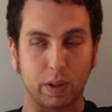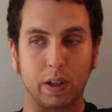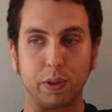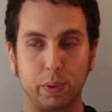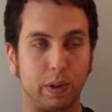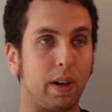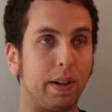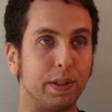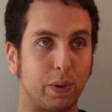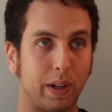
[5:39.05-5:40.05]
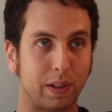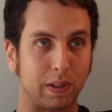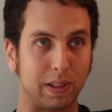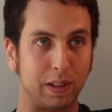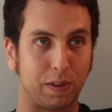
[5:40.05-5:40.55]
cultural
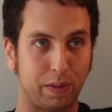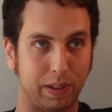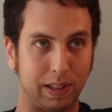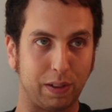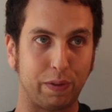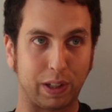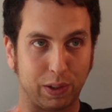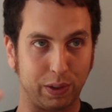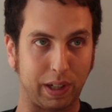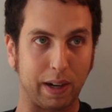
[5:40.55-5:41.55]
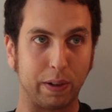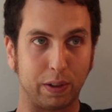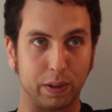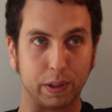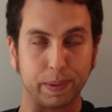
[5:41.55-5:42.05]
constructs, or these fictional
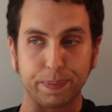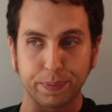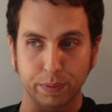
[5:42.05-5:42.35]
characters